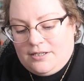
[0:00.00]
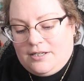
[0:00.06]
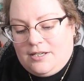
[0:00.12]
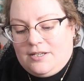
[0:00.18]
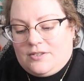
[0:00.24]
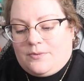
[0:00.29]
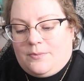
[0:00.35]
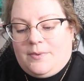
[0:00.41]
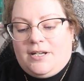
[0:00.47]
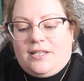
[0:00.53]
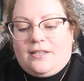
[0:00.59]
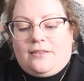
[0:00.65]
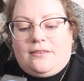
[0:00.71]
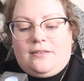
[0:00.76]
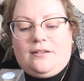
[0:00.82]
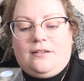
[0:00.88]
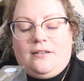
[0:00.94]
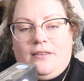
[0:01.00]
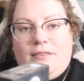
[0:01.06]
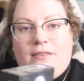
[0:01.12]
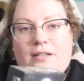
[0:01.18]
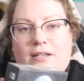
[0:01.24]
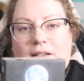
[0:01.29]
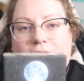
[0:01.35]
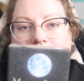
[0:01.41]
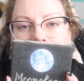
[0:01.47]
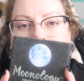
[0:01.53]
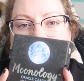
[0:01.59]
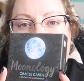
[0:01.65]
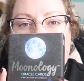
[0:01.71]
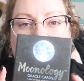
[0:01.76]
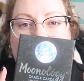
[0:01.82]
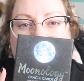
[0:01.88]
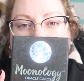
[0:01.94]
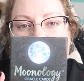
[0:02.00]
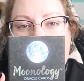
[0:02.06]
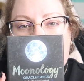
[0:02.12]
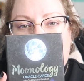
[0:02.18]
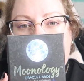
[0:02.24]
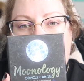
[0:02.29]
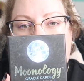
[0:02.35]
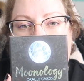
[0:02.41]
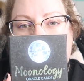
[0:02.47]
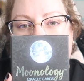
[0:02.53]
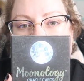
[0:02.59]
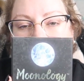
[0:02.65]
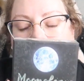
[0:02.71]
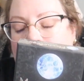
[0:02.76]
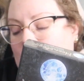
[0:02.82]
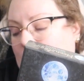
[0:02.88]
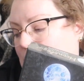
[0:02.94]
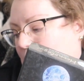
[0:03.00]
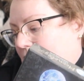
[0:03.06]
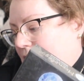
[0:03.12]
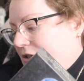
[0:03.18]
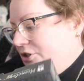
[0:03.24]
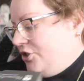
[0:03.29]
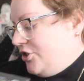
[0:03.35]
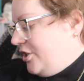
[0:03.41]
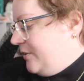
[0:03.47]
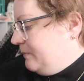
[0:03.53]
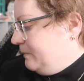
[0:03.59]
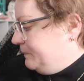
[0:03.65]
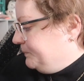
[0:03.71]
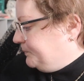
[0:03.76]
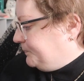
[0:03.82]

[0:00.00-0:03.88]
is with the Moonology.